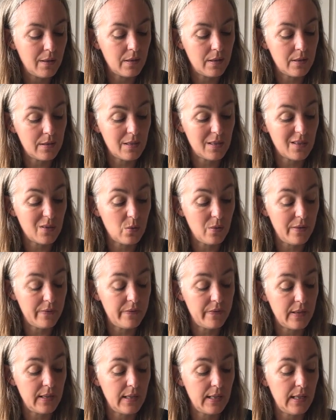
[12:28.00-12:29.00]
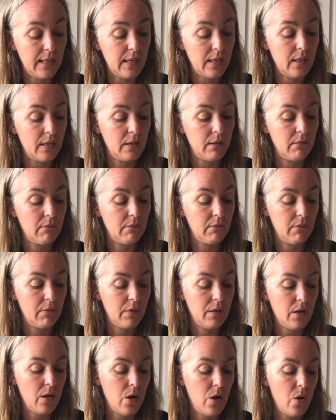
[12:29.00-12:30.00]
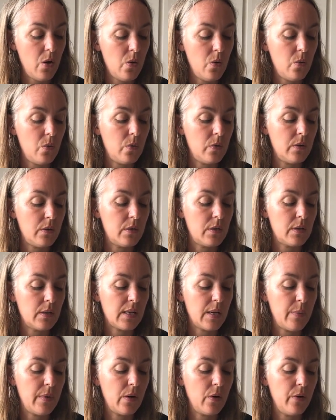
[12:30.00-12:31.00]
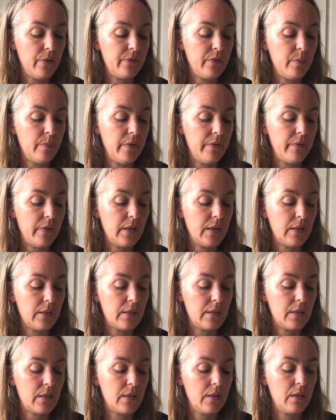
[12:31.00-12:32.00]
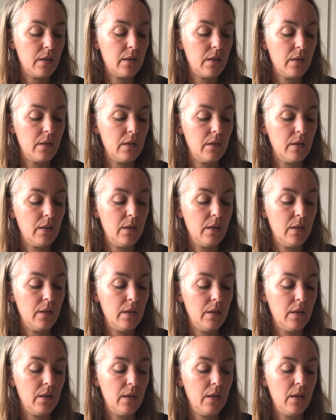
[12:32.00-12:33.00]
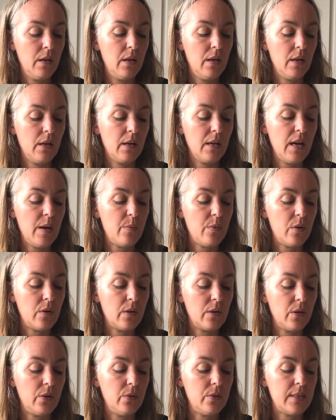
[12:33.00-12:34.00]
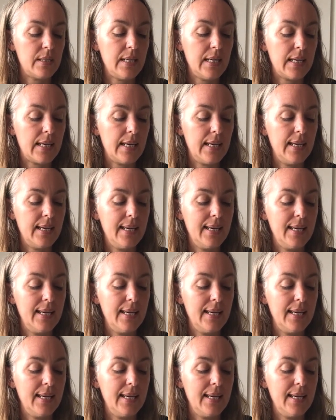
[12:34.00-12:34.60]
It's quite fiddly. Oh, it's coming off on my fingers. Come on, glue stick.